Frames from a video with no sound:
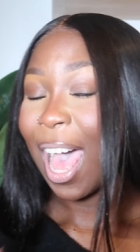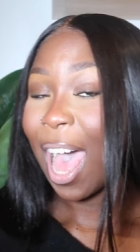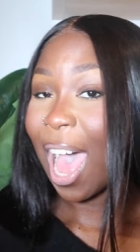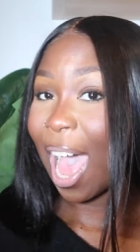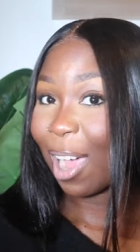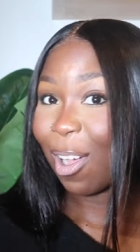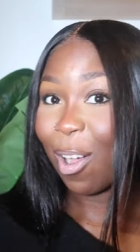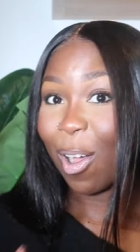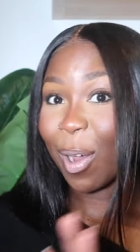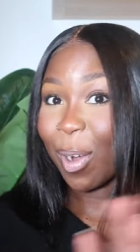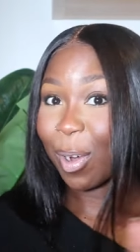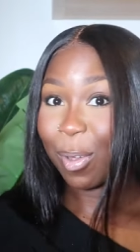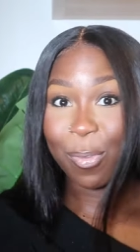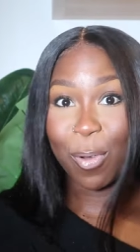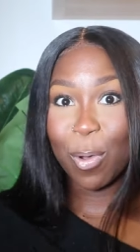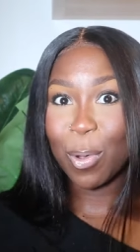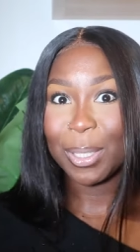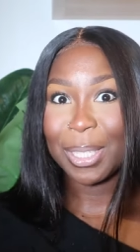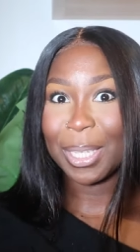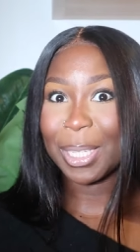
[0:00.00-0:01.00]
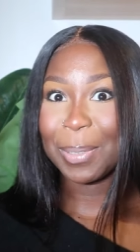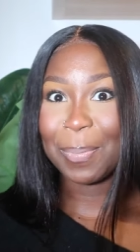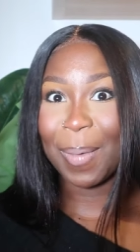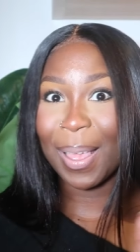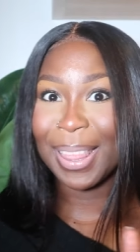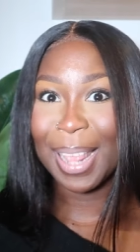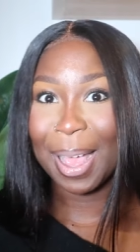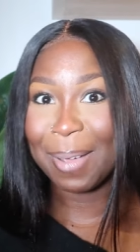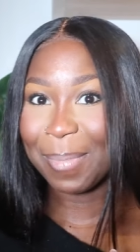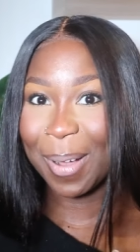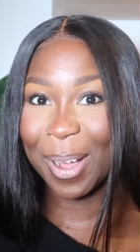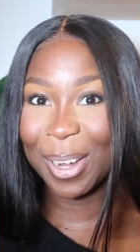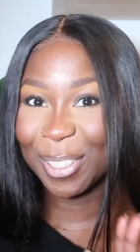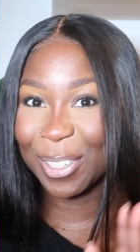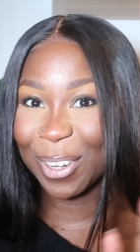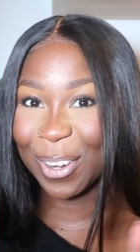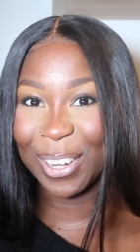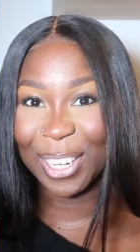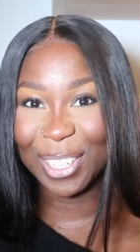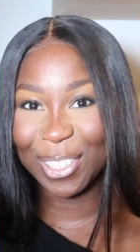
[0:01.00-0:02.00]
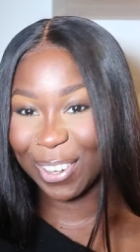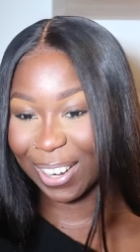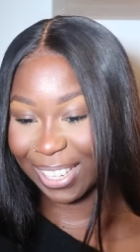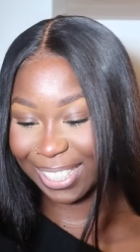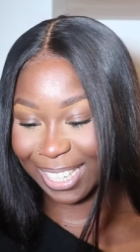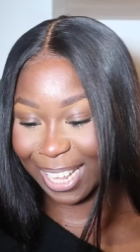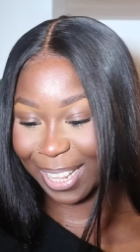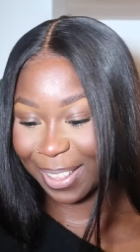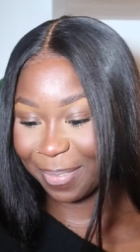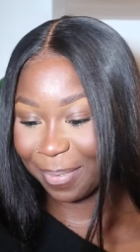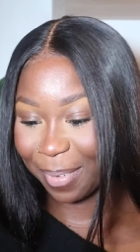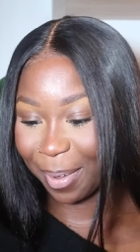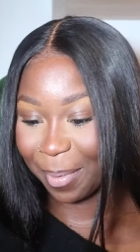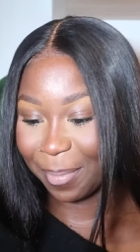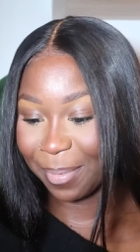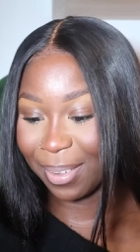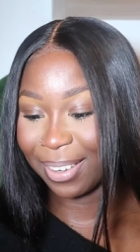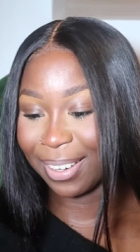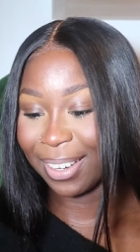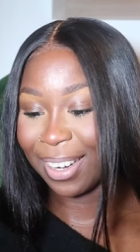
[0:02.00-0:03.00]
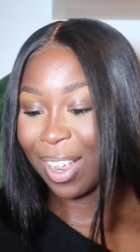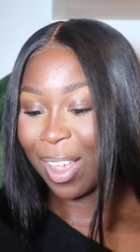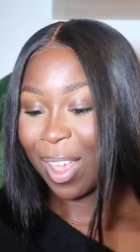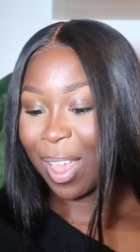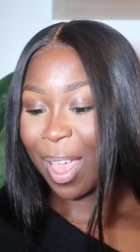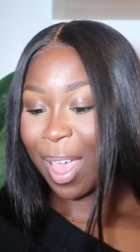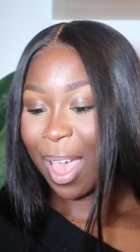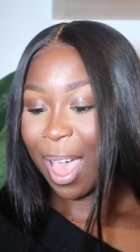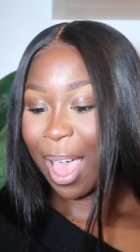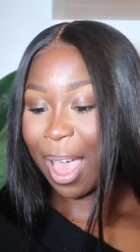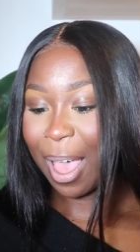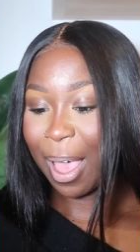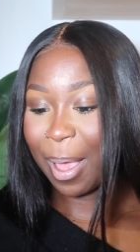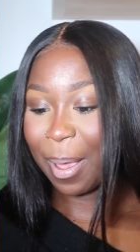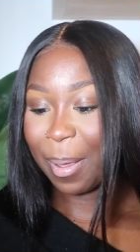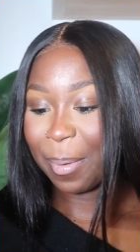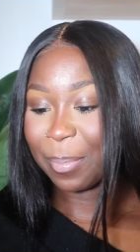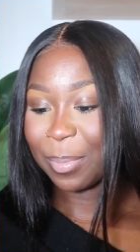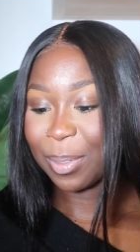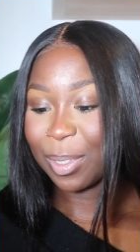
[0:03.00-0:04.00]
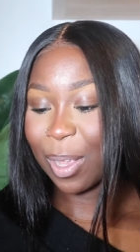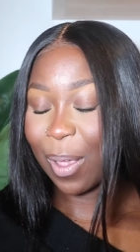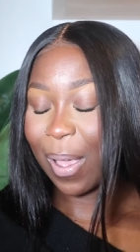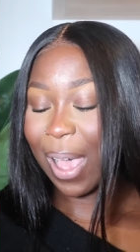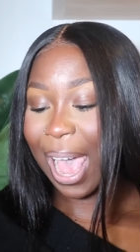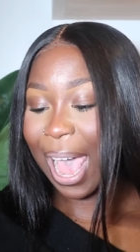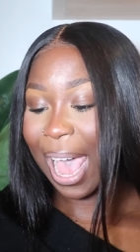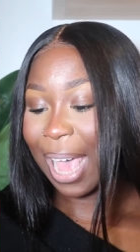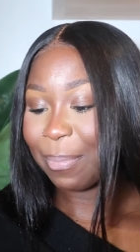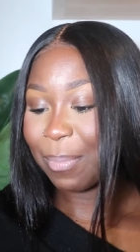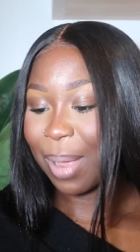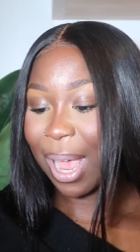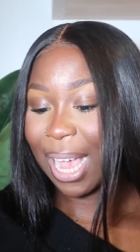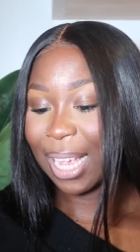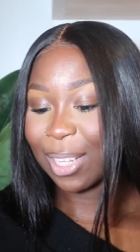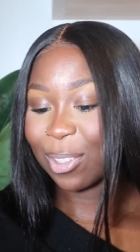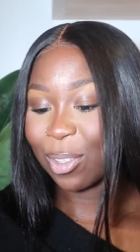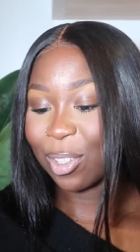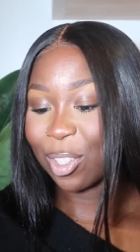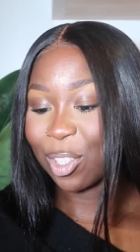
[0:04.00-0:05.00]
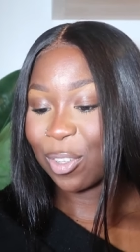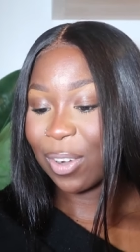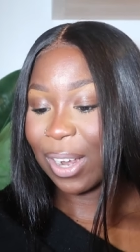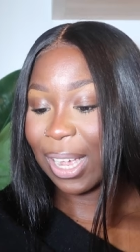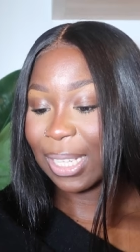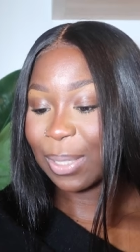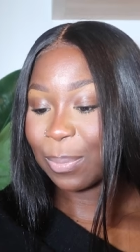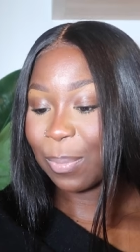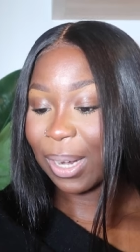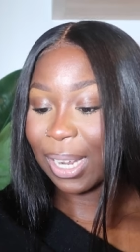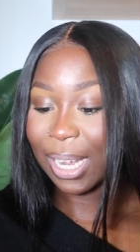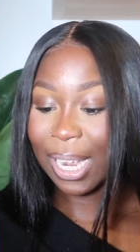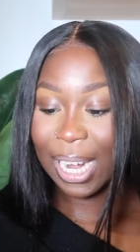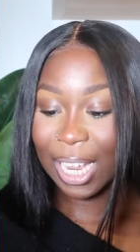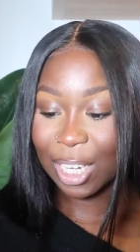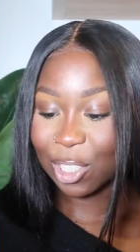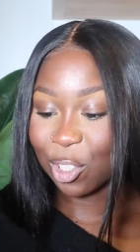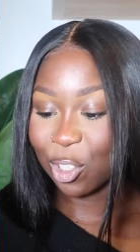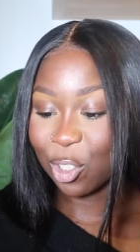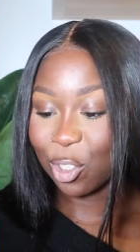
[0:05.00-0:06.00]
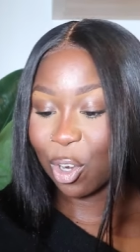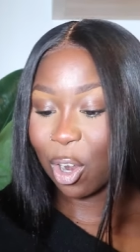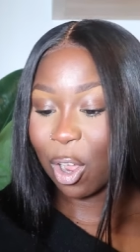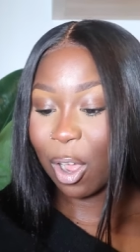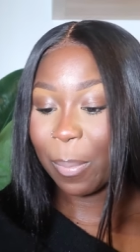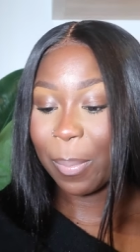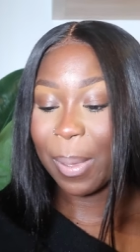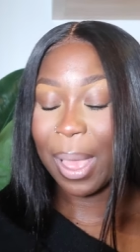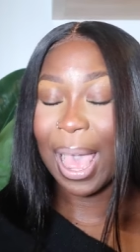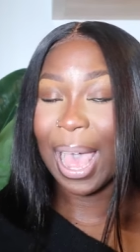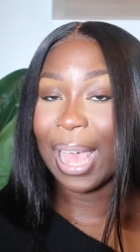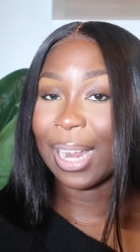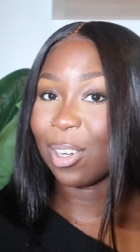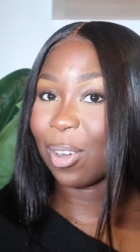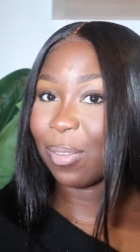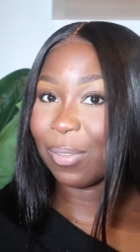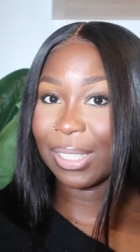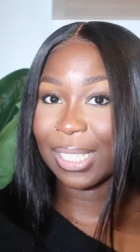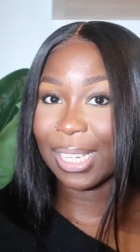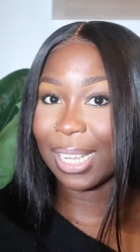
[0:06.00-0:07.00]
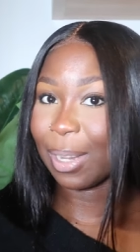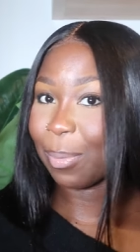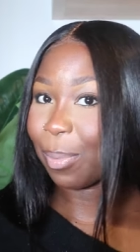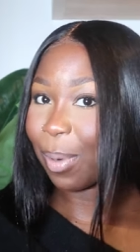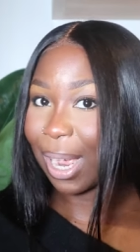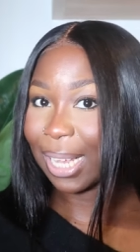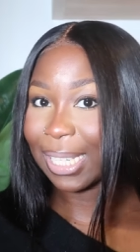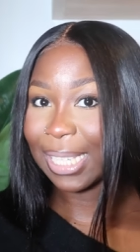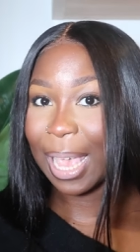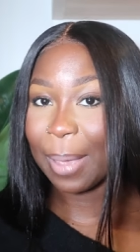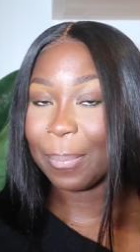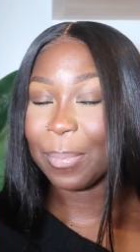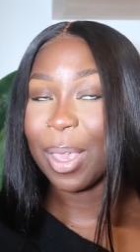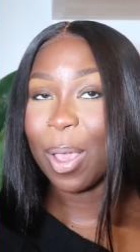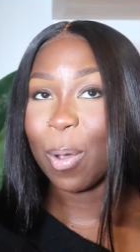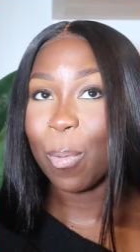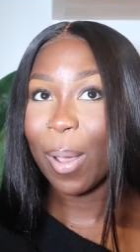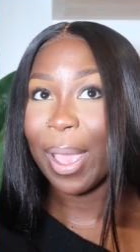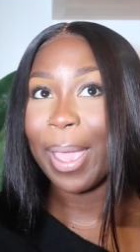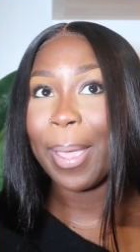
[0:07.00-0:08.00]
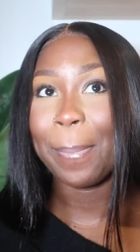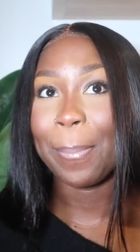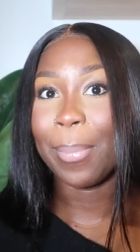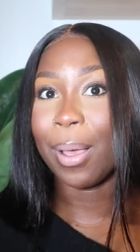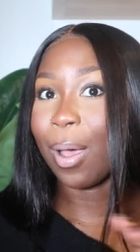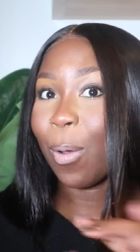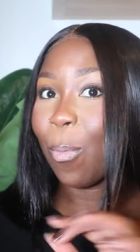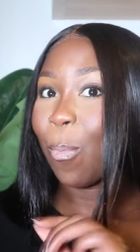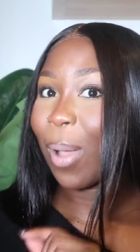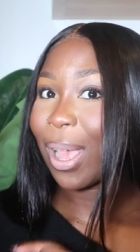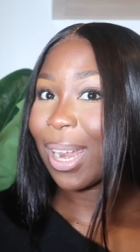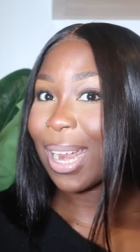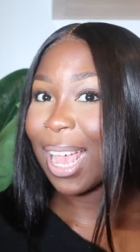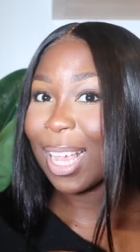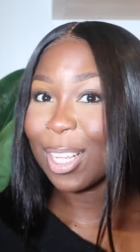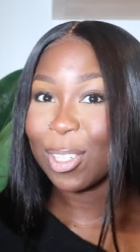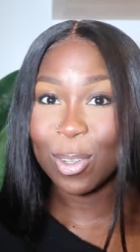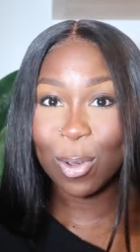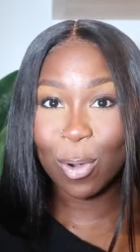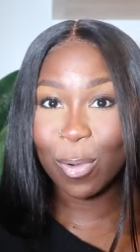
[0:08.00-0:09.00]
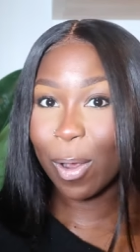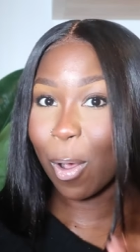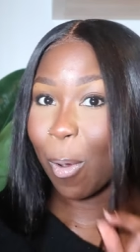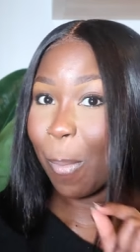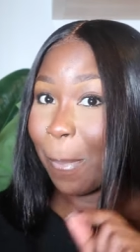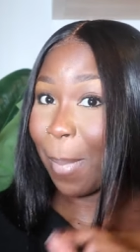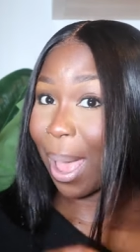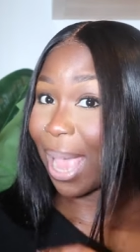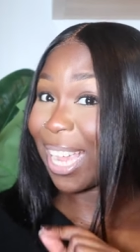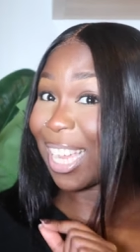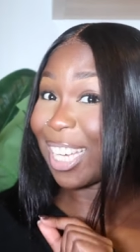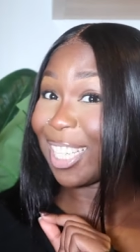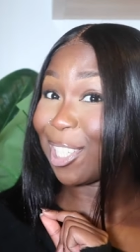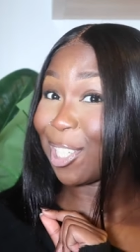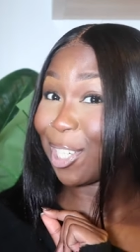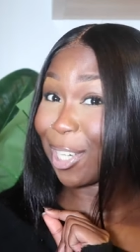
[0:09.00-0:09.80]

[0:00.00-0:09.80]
I can't afford to spend that much on a dress at the moment. So I had my eyes on this dress when the collection dropped, and obviously the price kept me away. But when I saw it on Maya